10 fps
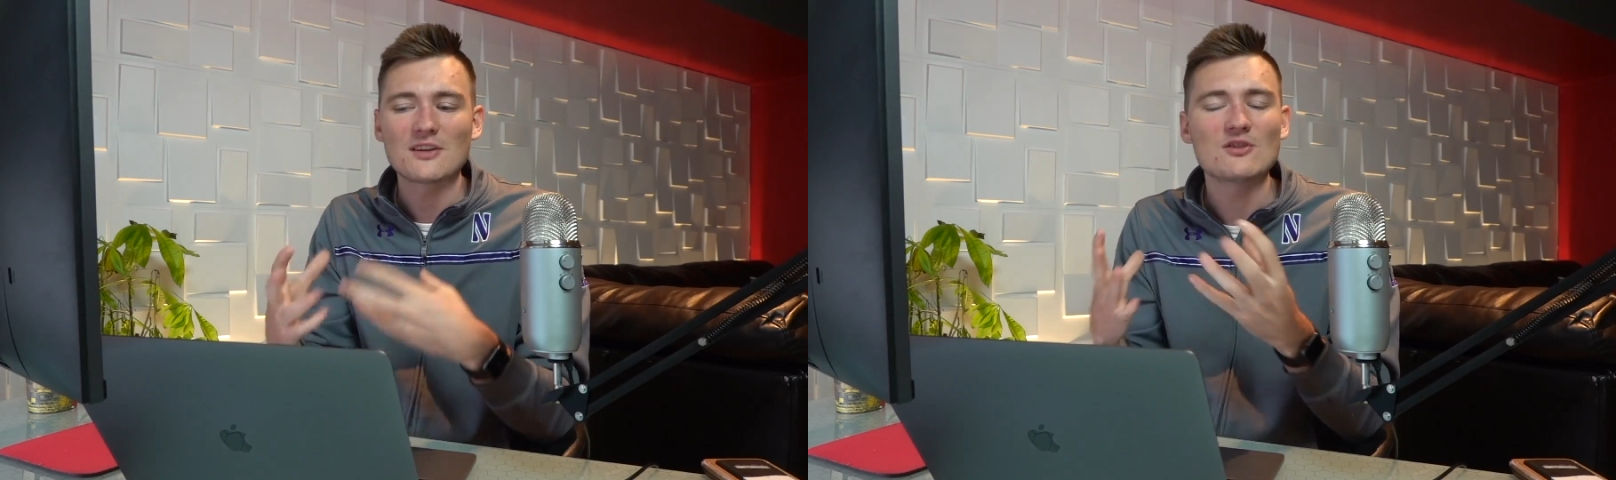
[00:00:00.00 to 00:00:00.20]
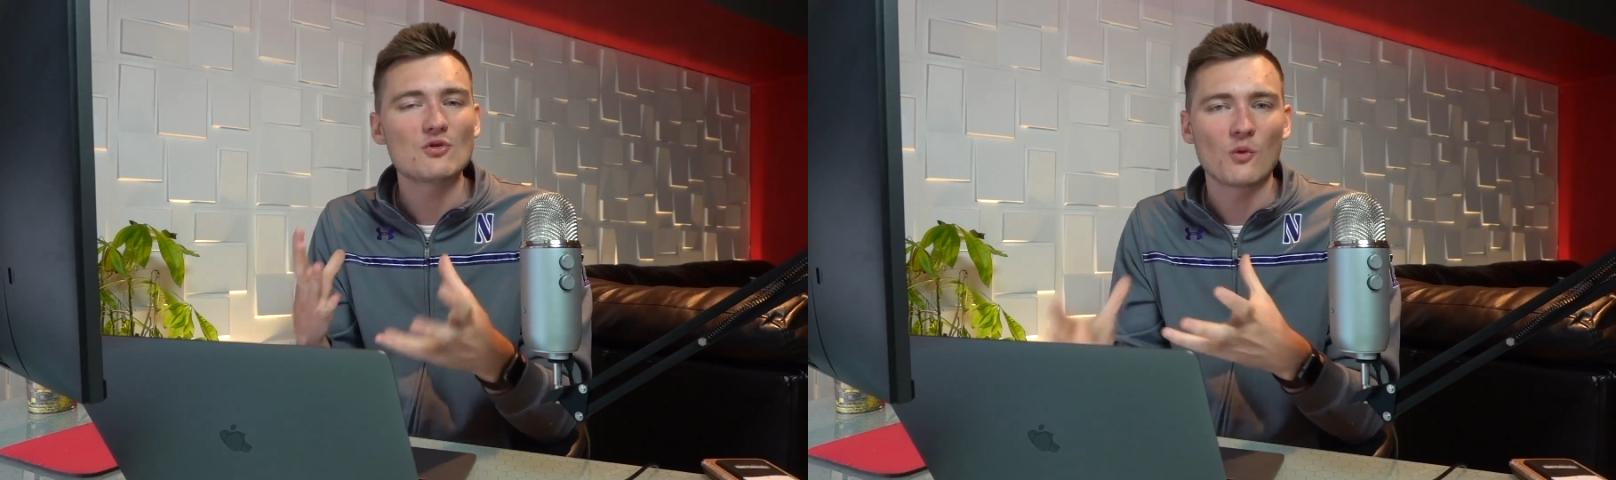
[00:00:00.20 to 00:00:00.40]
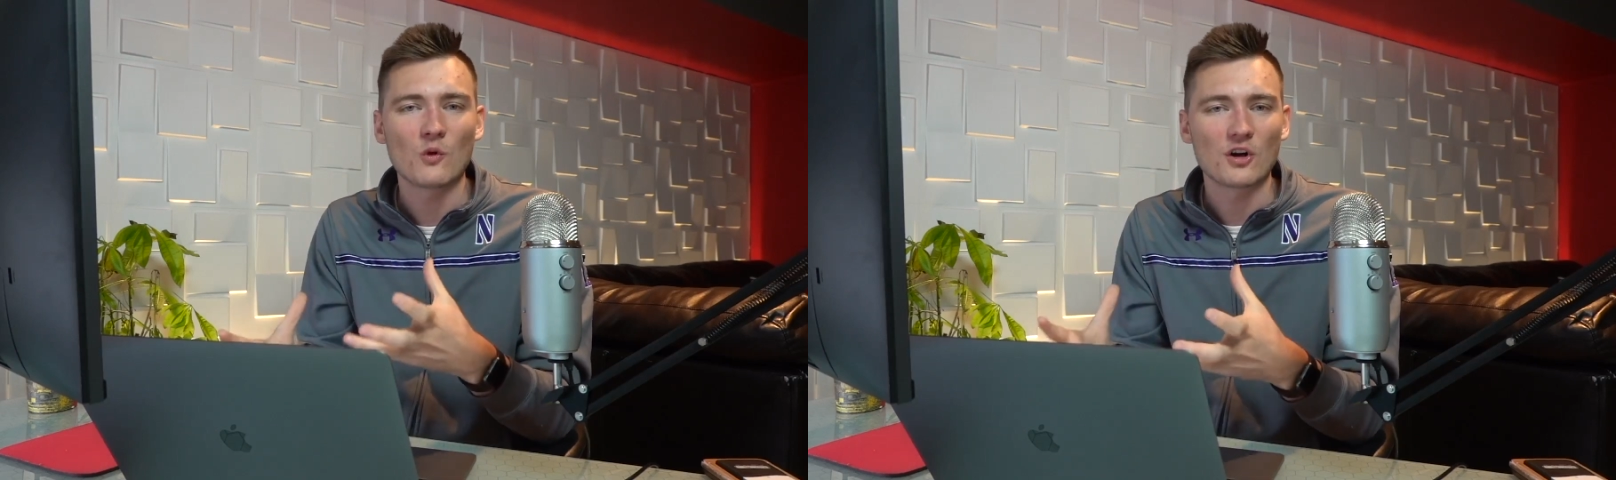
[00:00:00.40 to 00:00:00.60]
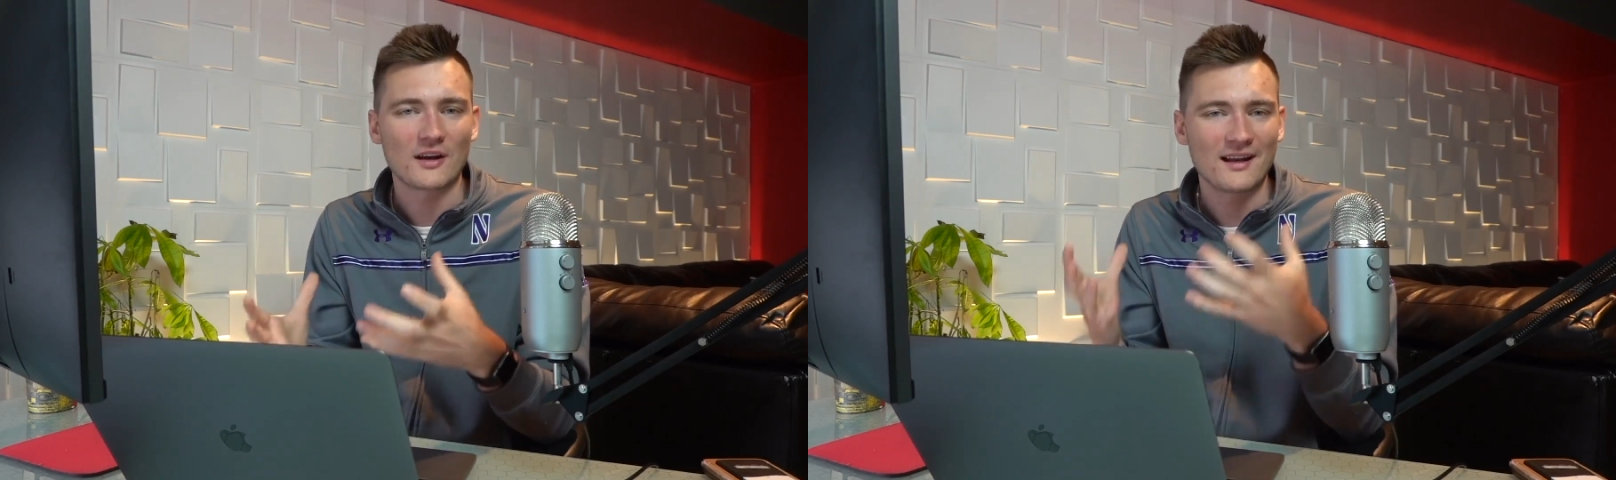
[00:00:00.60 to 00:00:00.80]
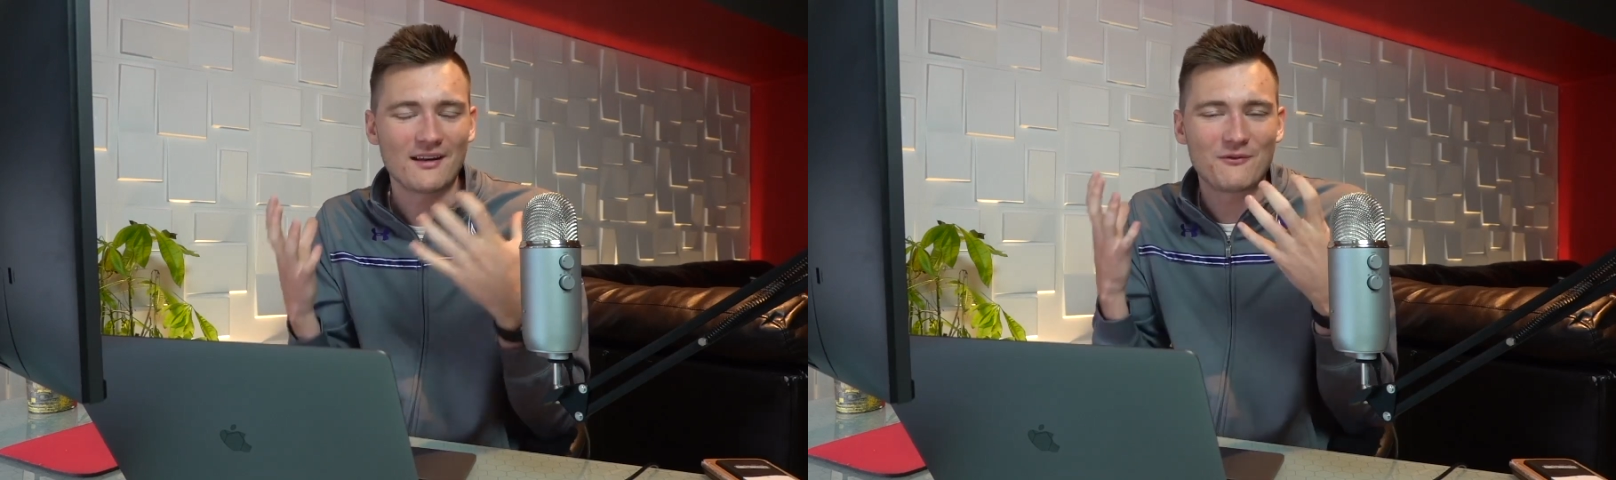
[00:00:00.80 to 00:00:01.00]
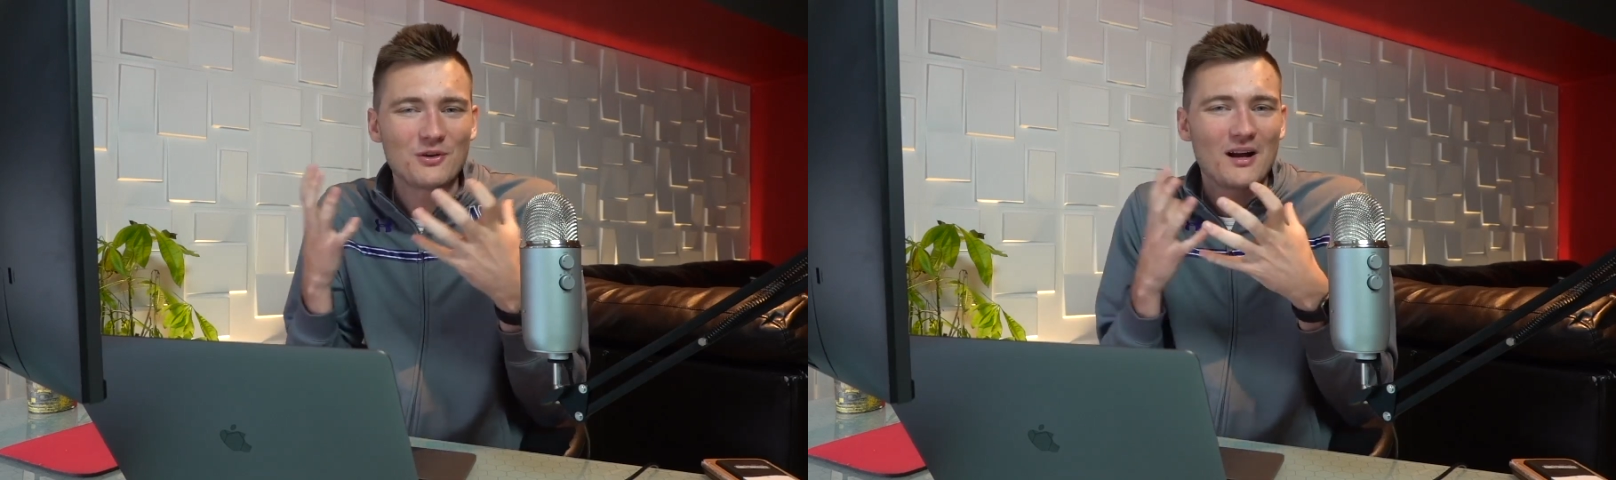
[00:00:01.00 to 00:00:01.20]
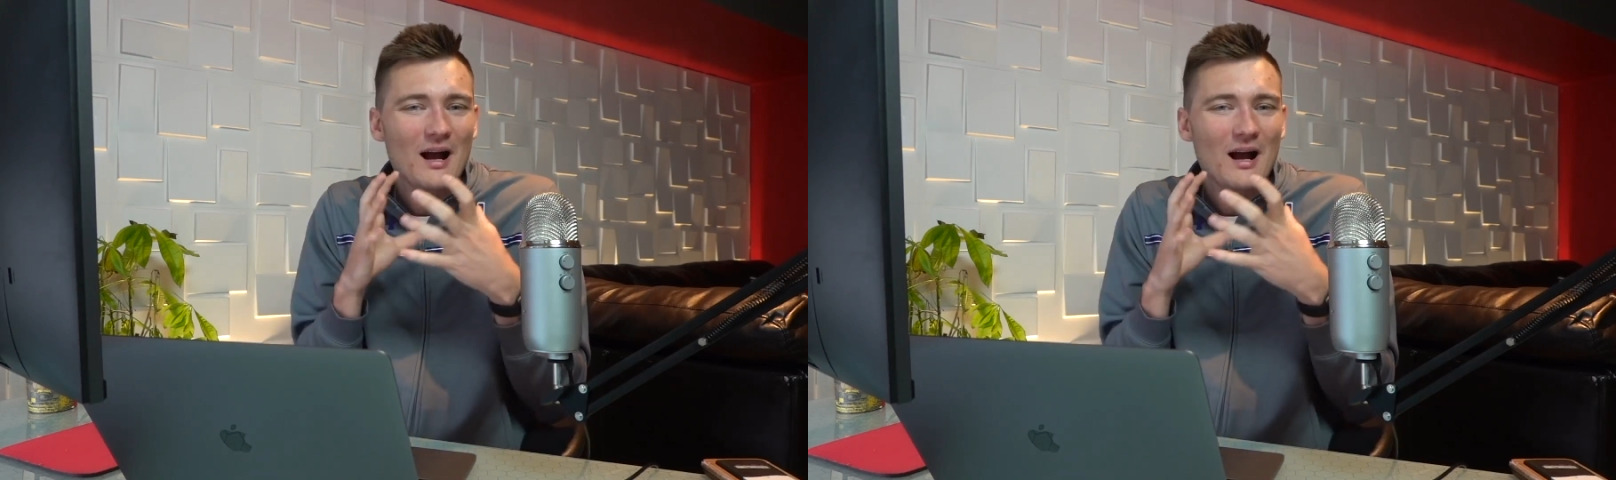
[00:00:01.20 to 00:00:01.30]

to do the work. And if you,